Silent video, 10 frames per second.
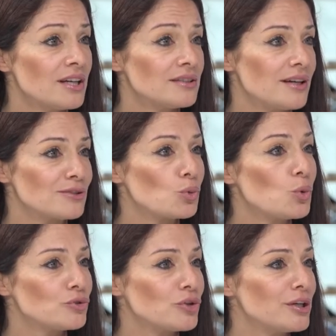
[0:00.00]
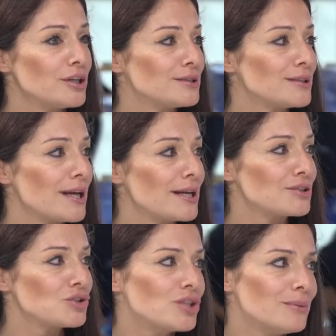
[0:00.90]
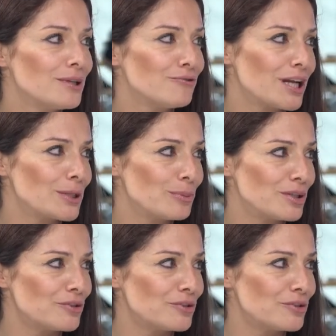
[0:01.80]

that water is an extremely valuable